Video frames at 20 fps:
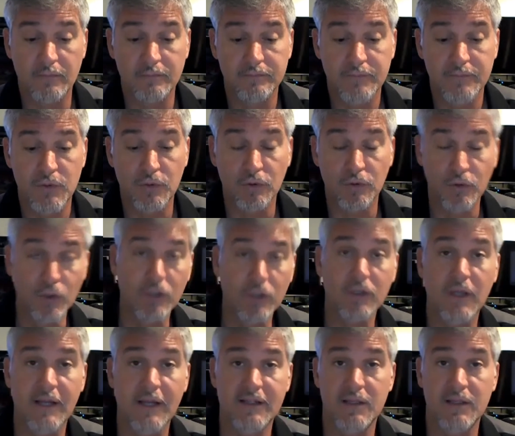look
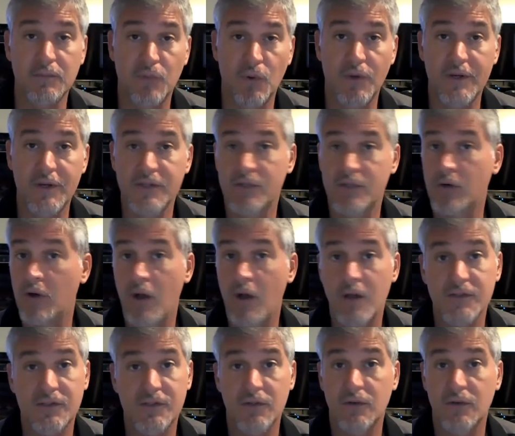like the boys are
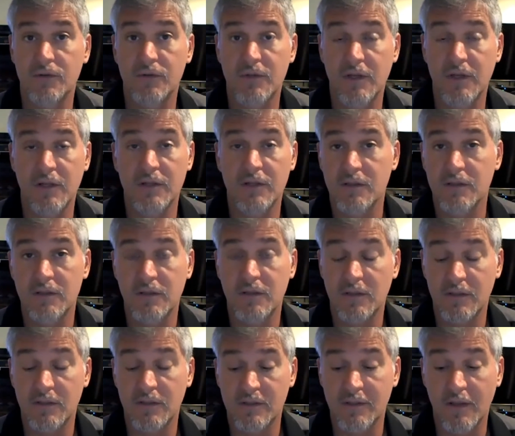also
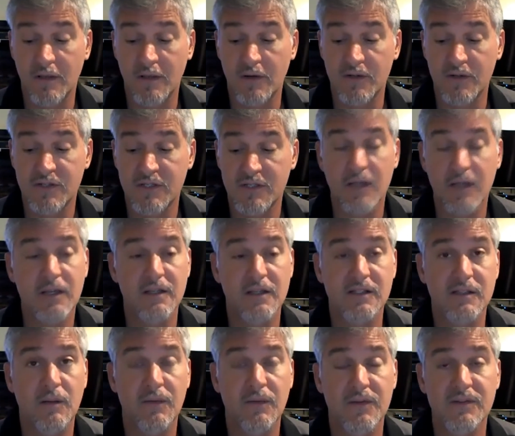stuck in
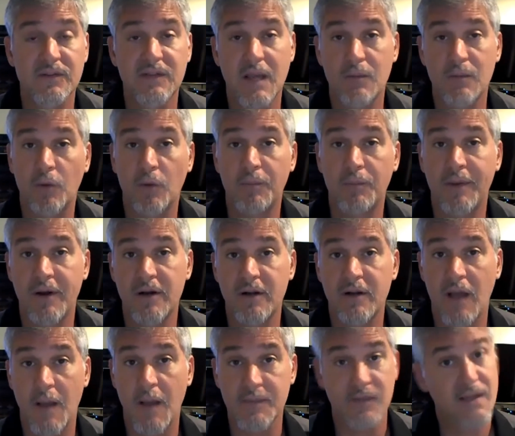some of the same old
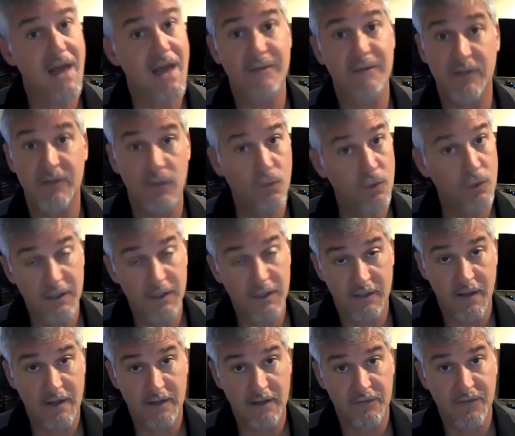paradigms as having to work a
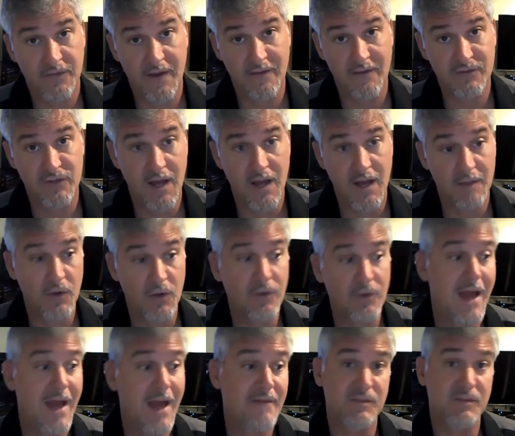9-to-5 job, don't
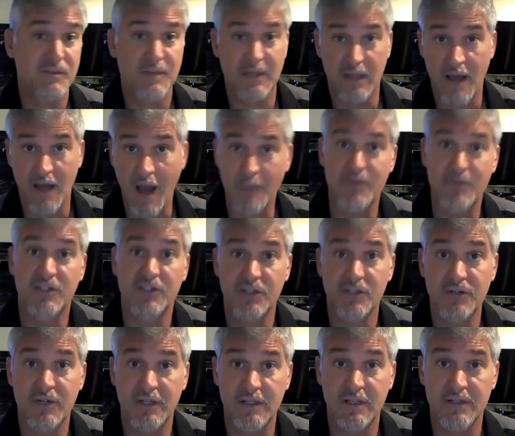have as many
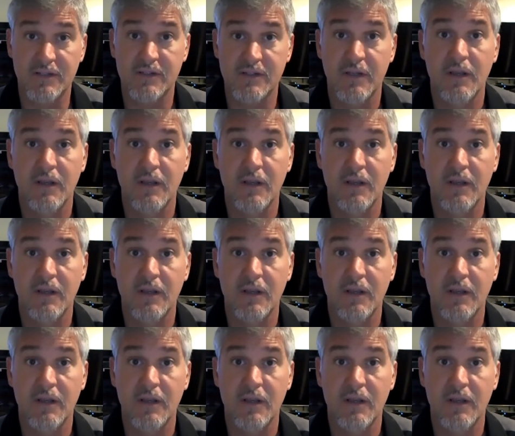opportunities.